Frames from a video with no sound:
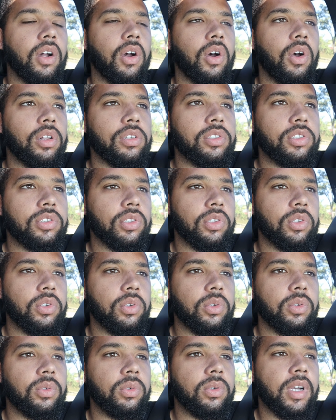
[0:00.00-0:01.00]

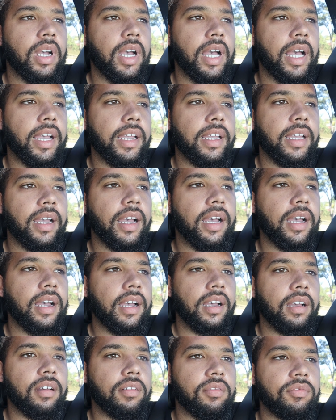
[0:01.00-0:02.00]
Also, I
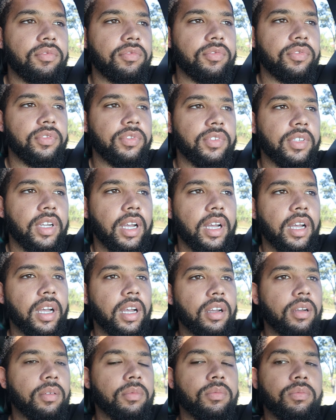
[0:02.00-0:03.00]
have
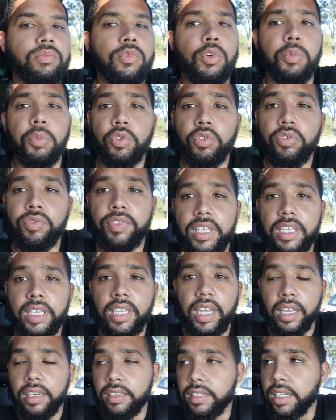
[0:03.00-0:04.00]
removed
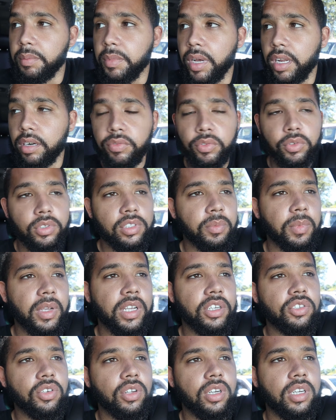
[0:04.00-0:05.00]
the intake manifold to
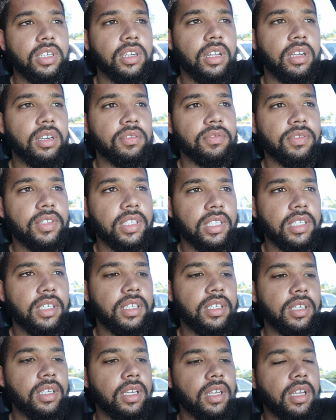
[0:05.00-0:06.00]
make sure that none of
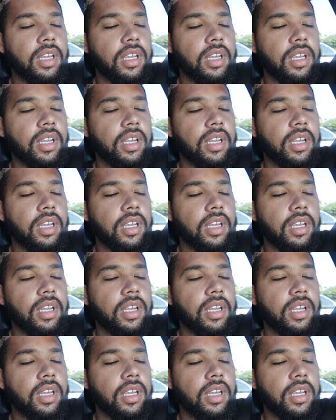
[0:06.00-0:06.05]
the